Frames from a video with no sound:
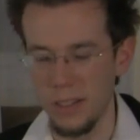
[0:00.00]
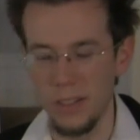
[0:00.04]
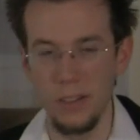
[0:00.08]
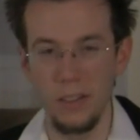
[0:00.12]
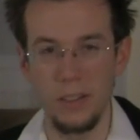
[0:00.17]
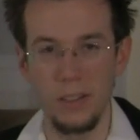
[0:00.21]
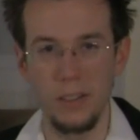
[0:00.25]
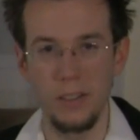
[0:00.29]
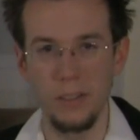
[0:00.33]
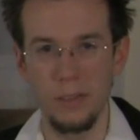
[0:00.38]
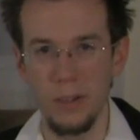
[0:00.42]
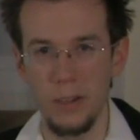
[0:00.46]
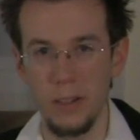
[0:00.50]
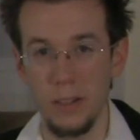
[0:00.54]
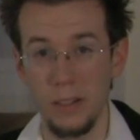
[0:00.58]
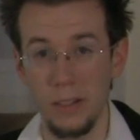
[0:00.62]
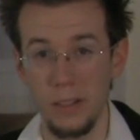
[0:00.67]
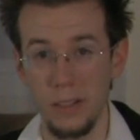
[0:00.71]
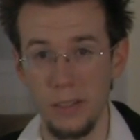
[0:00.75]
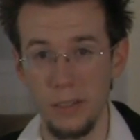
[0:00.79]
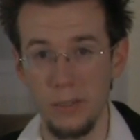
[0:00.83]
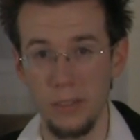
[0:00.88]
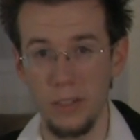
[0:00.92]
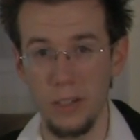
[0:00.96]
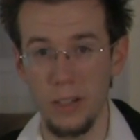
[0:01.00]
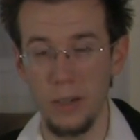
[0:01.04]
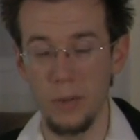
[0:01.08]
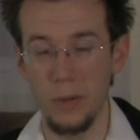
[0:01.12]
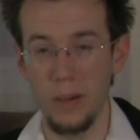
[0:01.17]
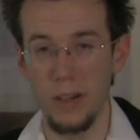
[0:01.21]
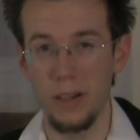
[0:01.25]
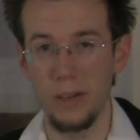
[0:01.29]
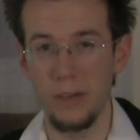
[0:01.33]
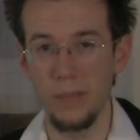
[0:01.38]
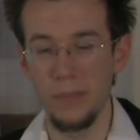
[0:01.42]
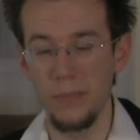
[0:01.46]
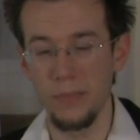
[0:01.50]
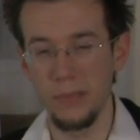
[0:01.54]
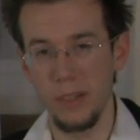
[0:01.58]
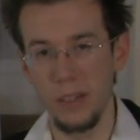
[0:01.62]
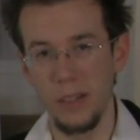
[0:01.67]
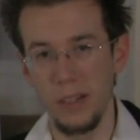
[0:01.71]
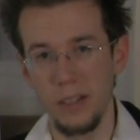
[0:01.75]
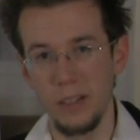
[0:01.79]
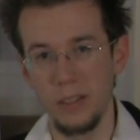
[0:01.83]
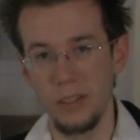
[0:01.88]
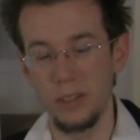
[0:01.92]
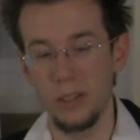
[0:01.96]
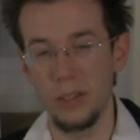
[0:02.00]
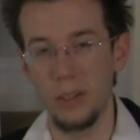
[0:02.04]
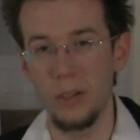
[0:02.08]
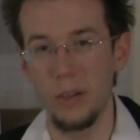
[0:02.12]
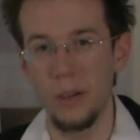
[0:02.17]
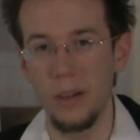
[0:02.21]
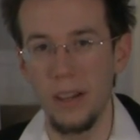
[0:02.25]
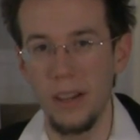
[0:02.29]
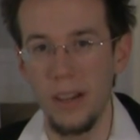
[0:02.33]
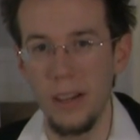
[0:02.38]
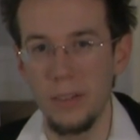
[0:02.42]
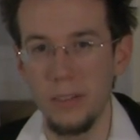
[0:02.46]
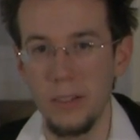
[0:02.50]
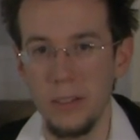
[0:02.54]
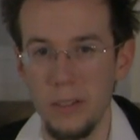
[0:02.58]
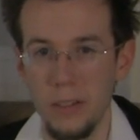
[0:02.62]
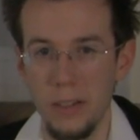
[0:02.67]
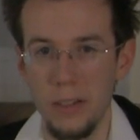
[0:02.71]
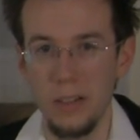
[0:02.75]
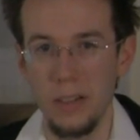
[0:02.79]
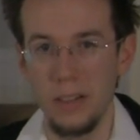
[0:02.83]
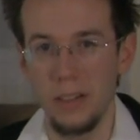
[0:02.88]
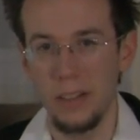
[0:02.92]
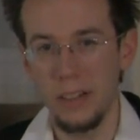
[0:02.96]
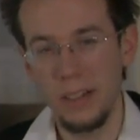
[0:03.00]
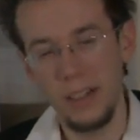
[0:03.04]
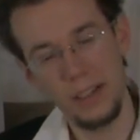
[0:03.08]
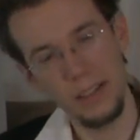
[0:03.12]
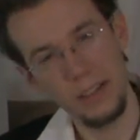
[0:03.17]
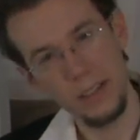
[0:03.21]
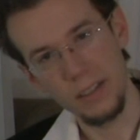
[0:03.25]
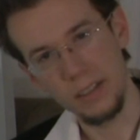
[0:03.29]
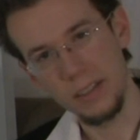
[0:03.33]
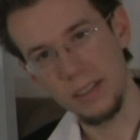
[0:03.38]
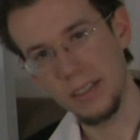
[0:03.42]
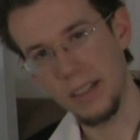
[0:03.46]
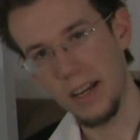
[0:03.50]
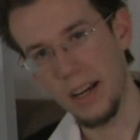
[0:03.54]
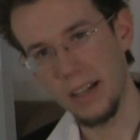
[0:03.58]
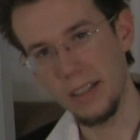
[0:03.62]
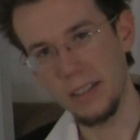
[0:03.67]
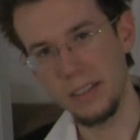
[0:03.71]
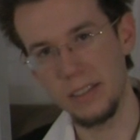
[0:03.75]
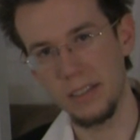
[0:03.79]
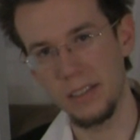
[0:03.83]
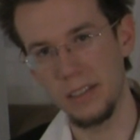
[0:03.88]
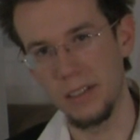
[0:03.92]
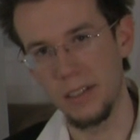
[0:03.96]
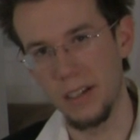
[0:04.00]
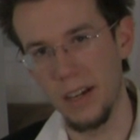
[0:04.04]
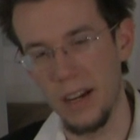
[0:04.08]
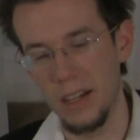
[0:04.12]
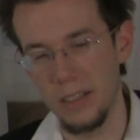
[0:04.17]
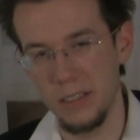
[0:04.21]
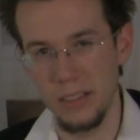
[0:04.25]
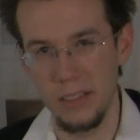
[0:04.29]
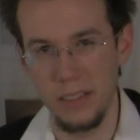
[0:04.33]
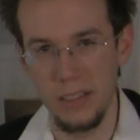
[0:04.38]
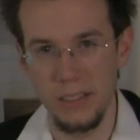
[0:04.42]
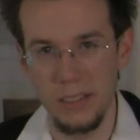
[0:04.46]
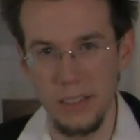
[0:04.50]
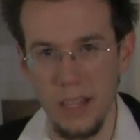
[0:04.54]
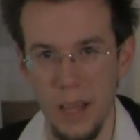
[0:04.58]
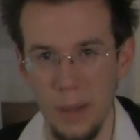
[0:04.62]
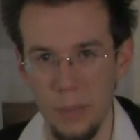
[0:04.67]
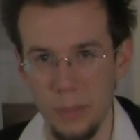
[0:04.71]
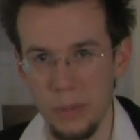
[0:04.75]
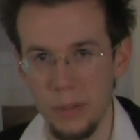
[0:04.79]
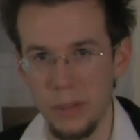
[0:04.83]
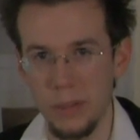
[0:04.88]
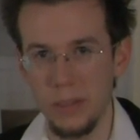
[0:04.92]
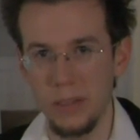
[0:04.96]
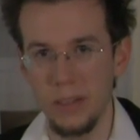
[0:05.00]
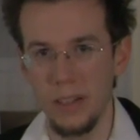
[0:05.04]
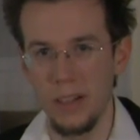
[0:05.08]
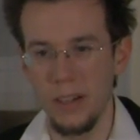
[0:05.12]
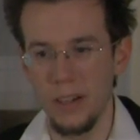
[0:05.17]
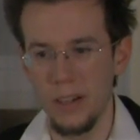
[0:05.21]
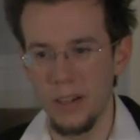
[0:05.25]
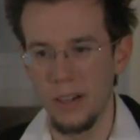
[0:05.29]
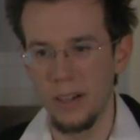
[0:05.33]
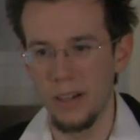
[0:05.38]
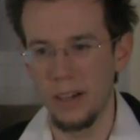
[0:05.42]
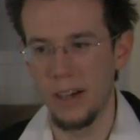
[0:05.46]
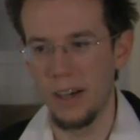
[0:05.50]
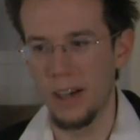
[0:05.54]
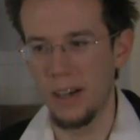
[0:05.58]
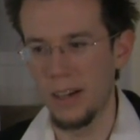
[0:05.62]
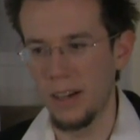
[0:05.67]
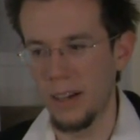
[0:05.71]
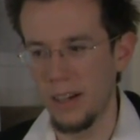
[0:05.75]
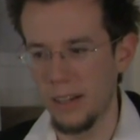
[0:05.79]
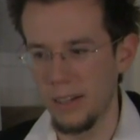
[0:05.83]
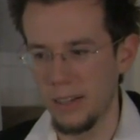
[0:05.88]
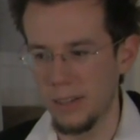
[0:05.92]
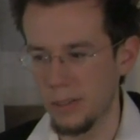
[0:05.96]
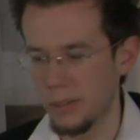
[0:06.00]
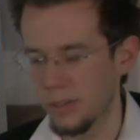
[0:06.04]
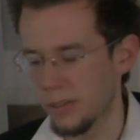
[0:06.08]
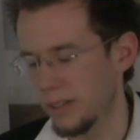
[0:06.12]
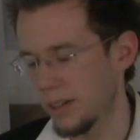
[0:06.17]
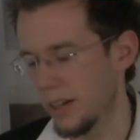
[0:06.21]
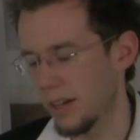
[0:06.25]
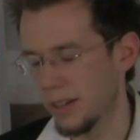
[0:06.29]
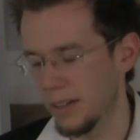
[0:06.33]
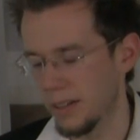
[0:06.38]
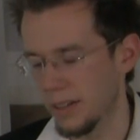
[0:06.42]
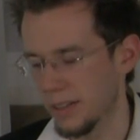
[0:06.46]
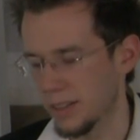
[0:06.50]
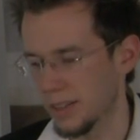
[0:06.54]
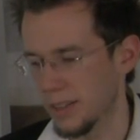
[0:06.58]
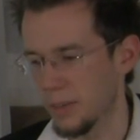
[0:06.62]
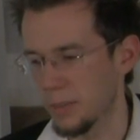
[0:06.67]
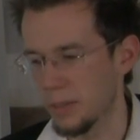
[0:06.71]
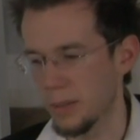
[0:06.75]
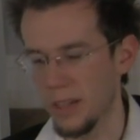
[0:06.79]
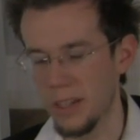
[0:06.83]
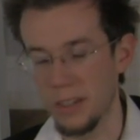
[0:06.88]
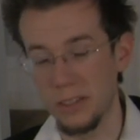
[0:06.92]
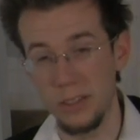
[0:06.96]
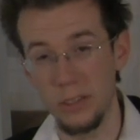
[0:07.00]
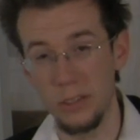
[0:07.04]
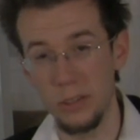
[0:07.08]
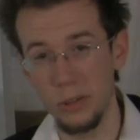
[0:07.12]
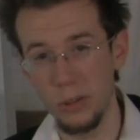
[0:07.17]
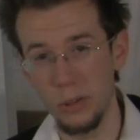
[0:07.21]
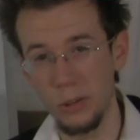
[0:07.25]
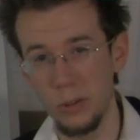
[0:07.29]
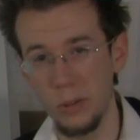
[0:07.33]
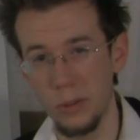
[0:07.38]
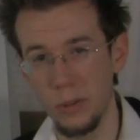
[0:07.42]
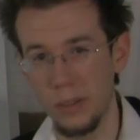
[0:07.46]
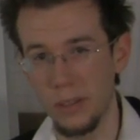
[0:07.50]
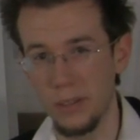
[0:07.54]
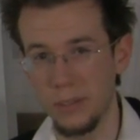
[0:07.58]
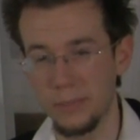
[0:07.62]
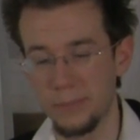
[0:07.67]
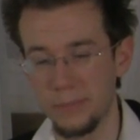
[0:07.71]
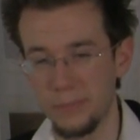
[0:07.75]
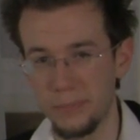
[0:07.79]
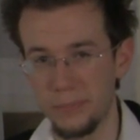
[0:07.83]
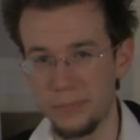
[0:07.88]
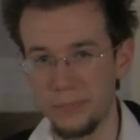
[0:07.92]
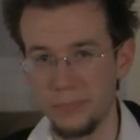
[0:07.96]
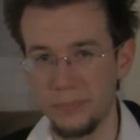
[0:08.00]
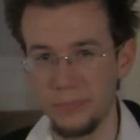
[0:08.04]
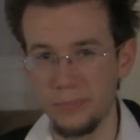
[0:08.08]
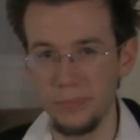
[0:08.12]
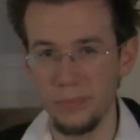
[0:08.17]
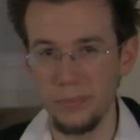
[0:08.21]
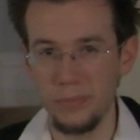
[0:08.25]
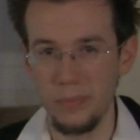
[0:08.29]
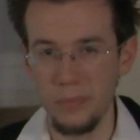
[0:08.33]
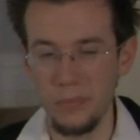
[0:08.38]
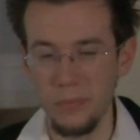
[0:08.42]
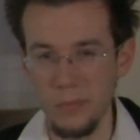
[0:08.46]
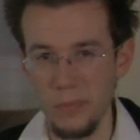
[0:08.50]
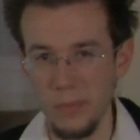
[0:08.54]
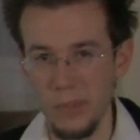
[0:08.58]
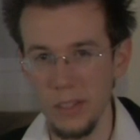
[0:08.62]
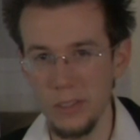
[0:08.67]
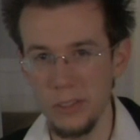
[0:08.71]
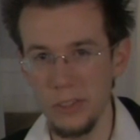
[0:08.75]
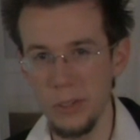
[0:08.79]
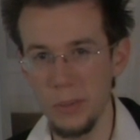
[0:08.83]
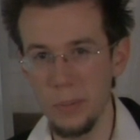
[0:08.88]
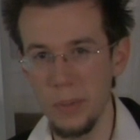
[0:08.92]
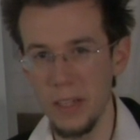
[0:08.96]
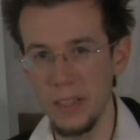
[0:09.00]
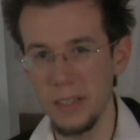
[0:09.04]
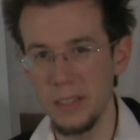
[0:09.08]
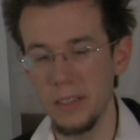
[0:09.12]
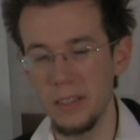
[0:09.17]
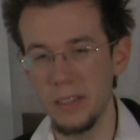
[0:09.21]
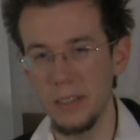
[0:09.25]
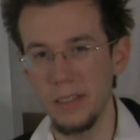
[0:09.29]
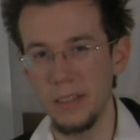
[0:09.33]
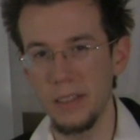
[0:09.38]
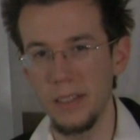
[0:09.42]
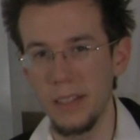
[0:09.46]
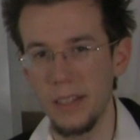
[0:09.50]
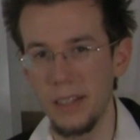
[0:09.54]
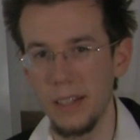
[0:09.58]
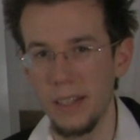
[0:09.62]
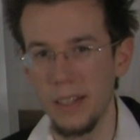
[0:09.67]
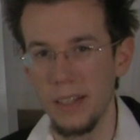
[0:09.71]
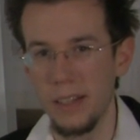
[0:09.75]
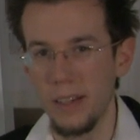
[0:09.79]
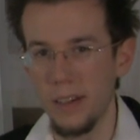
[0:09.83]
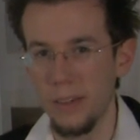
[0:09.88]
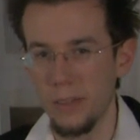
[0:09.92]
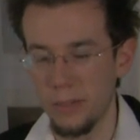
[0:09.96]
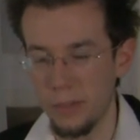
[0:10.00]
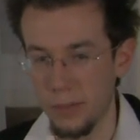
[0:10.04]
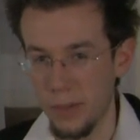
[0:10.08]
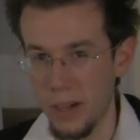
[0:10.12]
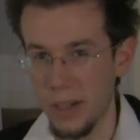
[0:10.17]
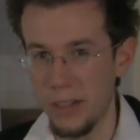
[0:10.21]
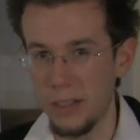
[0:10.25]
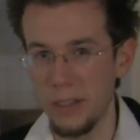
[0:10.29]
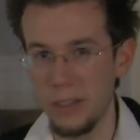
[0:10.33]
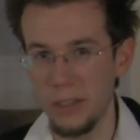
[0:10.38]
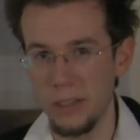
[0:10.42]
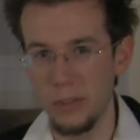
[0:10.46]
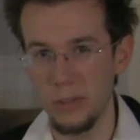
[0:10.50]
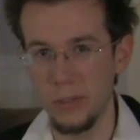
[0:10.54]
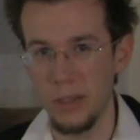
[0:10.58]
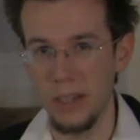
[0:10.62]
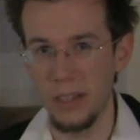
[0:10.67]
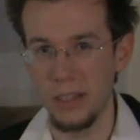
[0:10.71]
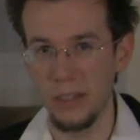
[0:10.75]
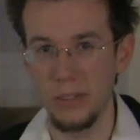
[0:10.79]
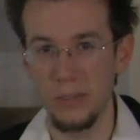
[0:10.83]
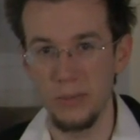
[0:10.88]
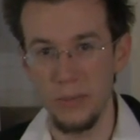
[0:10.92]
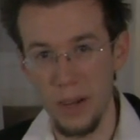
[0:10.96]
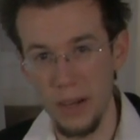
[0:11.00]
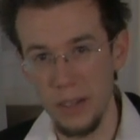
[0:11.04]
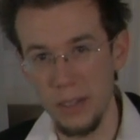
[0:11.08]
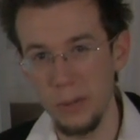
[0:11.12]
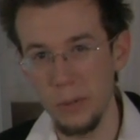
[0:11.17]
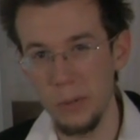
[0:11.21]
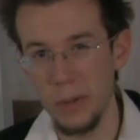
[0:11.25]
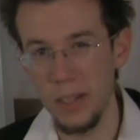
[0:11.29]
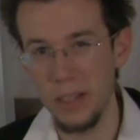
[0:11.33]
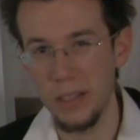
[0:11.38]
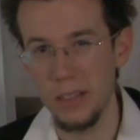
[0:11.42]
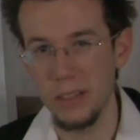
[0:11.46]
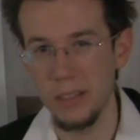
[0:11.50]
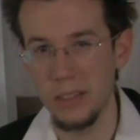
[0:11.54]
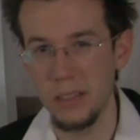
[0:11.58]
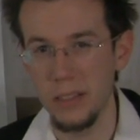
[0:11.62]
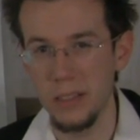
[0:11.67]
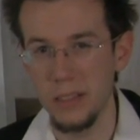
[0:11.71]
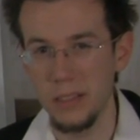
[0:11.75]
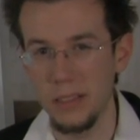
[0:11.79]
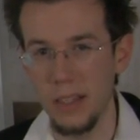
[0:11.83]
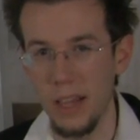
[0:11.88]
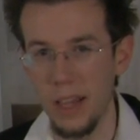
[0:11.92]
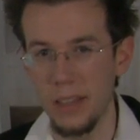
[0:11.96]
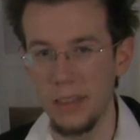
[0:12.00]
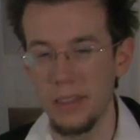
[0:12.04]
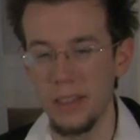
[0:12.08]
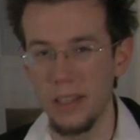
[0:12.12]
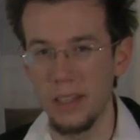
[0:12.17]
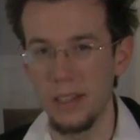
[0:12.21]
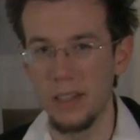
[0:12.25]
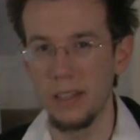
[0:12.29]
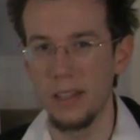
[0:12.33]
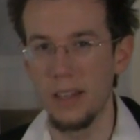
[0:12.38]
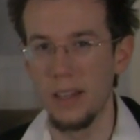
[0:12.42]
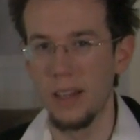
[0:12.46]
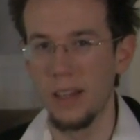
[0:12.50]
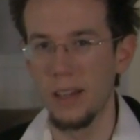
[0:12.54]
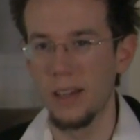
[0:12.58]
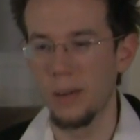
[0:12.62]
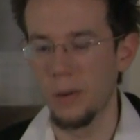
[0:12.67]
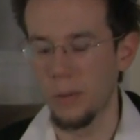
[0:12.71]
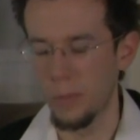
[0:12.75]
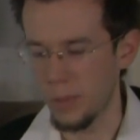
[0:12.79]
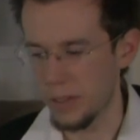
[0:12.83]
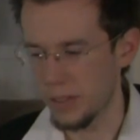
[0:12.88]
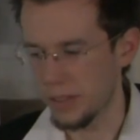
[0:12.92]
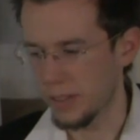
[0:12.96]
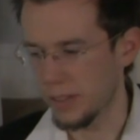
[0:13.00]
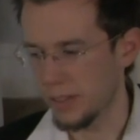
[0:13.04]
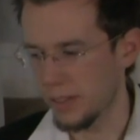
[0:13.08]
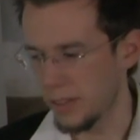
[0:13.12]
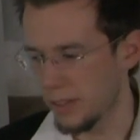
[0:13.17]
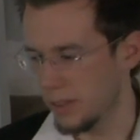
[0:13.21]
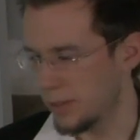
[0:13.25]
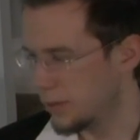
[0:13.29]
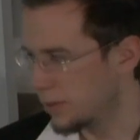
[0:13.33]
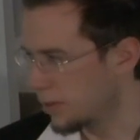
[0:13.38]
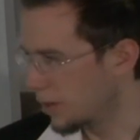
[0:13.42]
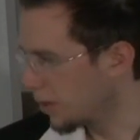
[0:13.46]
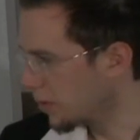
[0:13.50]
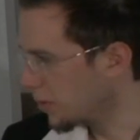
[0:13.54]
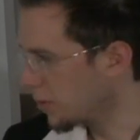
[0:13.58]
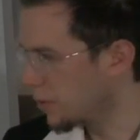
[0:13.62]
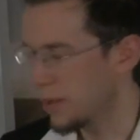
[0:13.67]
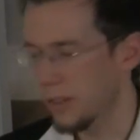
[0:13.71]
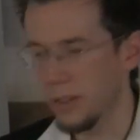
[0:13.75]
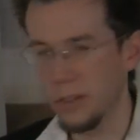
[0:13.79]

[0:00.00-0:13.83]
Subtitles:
you've already learned very well. So if you look at this test here as an example, or not an example, as a tool to basically find your strengths, find your weaknesses, and then when you know